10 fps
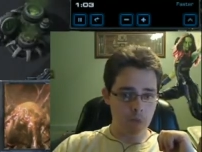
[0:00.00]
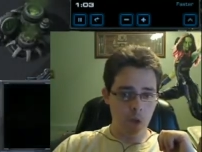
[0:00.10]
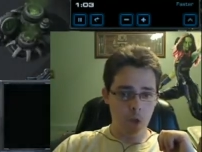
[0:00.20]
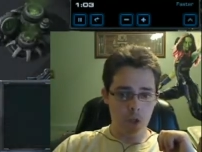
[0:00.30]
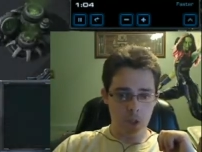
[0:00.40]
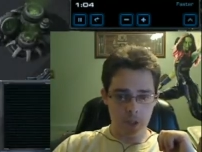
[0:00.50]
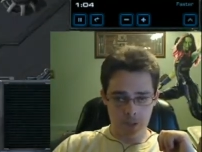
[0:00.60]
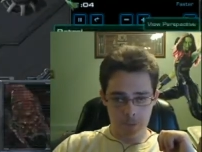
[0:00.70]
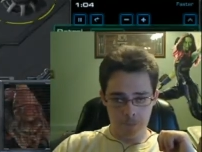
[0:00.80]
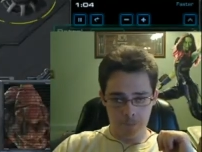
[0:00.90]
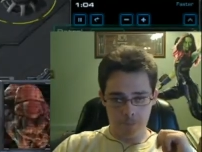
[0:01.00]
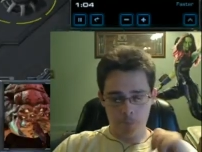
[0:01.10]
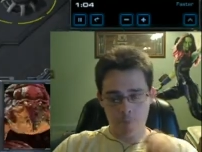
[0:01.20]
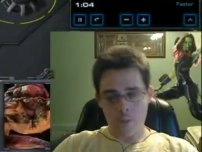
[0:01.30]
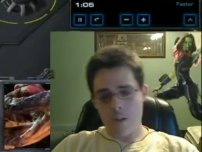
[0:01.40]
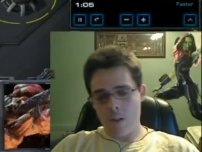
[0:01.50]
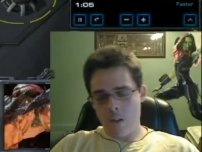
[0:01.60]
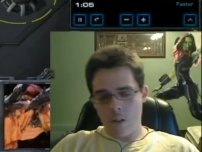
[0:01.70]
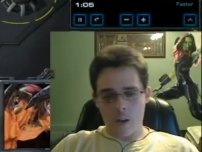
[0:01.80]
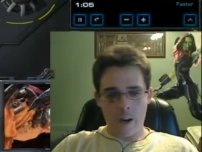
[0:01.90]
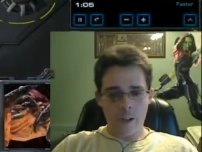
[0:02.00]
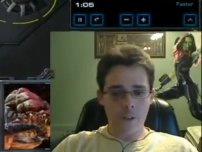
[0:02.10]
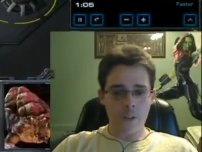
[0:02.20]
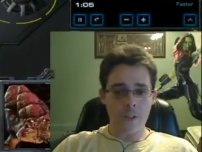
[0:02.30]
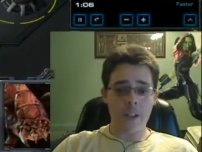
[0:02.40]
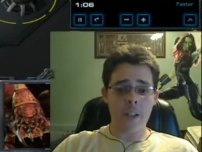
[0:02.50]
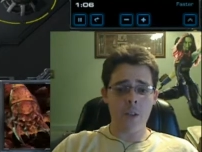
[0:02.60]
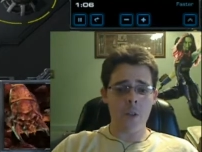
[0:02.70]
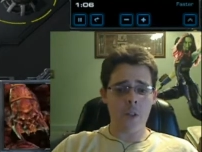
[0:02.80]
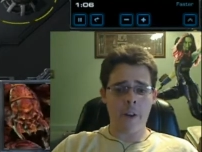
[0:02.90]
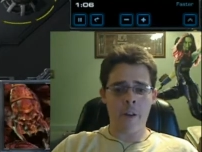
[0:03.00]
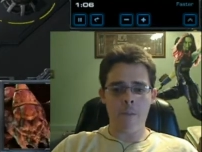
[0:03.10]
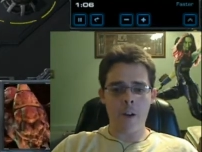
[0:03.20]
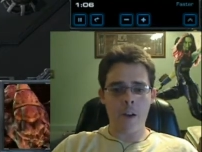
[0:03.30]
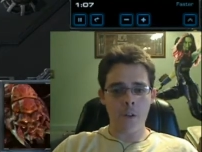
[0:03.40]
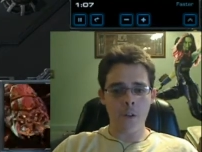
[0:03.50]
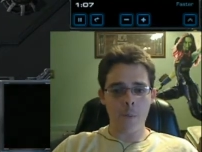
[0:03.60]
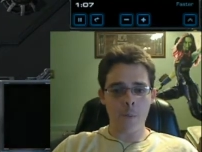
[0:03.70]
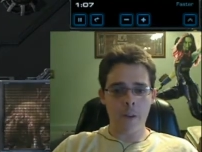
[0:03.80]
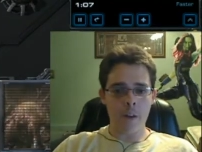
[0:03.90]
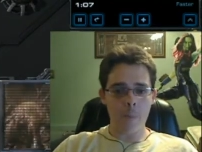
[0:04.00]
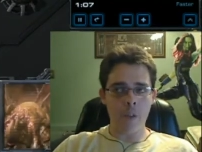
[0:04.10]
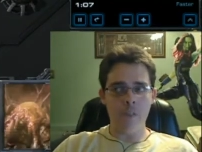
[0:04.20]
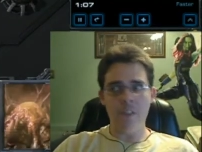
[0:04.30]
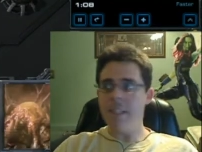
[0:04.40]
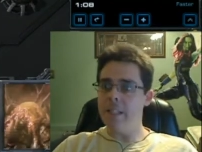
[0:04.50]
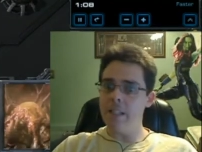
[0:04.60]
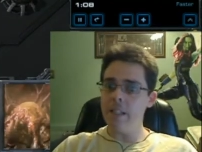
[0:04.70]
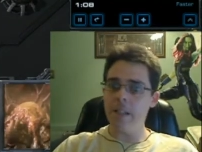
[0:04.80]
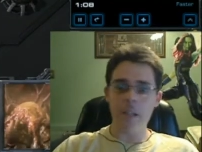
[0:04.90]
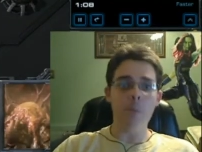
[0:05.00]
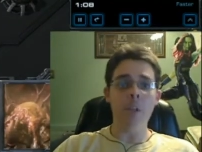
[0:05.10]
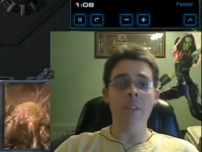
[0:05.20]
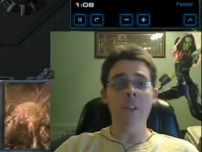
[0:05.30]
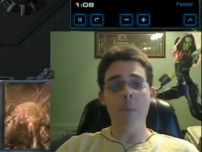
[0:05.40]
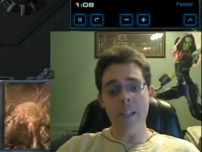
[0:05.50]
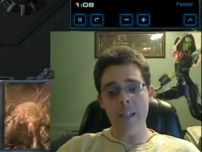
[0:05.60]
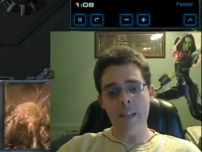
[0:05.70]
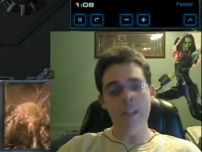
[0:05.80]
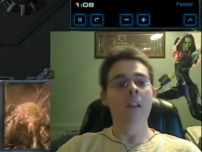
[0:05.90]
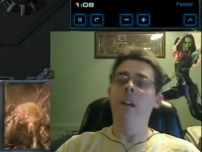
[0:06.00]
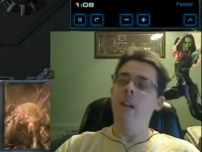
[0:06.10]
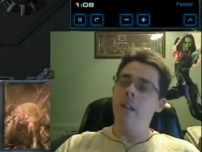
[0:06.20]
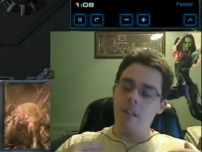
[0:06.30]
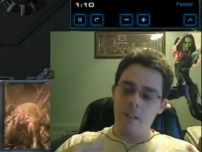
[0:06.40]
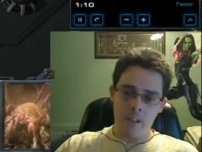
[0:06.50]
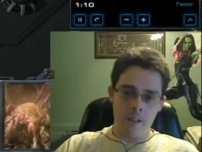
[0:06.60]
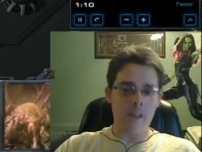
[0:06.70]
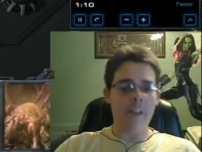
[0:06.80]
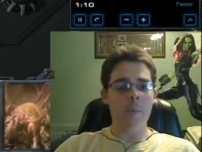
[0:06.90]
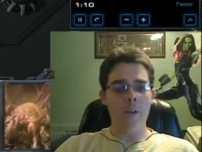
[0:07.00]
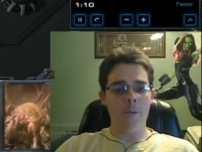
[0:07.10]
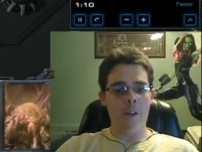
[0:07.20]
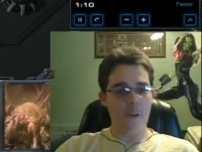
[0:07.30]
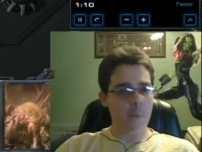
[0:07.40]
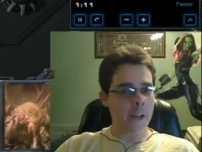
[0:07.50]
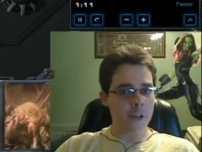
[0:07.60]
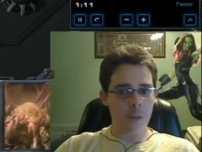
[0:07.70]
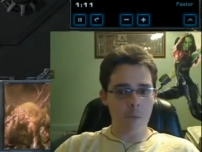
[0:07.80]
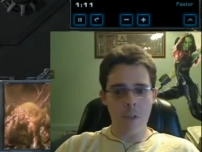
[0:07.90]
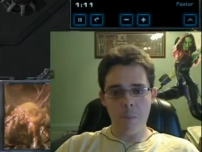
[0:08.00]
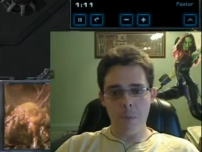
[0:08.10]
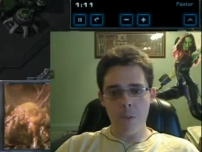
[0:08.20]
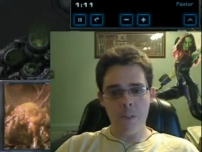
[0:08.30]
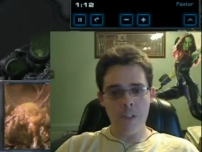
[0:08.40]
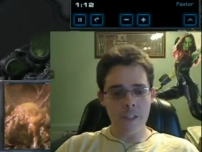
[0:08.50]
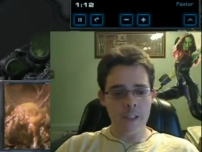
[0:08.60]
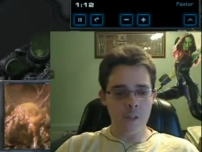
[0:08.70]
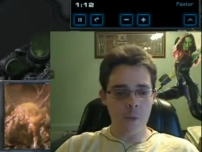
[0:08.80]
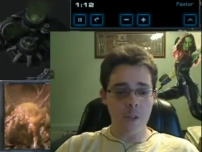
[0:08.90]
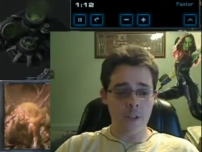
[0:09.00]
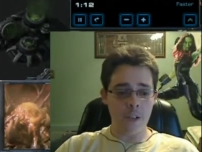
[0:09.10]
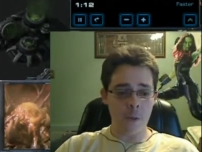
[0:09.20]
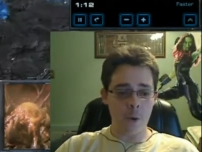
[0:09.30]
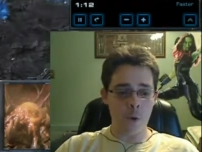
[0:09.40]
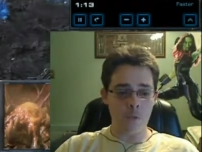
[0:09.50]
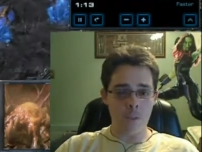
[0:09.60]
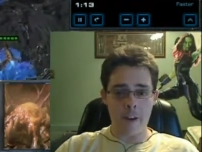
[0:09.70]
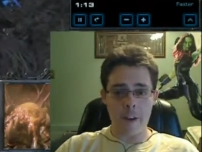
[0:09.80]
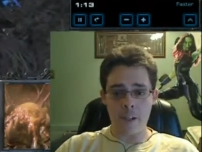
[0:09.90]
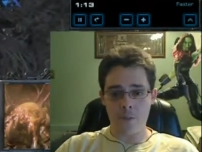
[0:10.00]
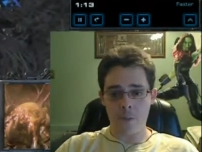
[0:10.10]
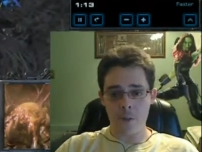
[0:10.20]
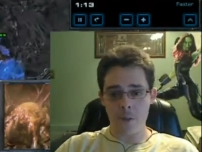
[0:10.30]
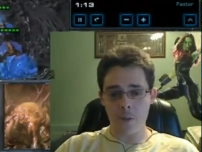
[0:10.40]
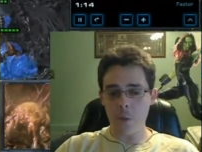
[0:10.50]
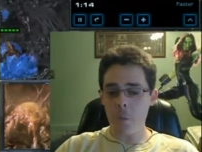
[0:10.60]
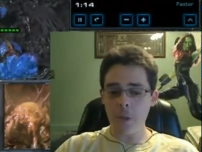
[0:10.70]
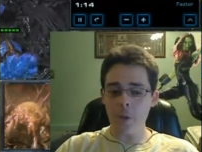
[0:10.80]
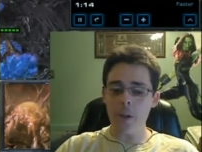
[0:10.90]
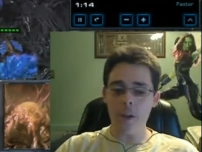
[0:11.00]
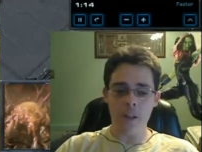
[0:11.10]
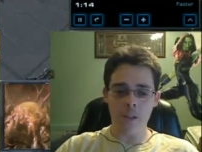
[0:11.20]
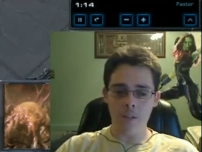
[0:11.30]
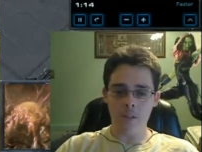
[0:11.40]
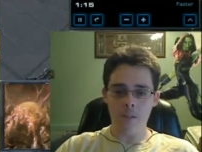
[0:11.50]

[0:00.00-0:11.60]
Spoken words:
Interesting. Alright, so as I said, this is the grand finals. I played a PvT and then a PvP, and I get my final matchup being PvZ. So he does end up going for that hatch first, a little bit greedy.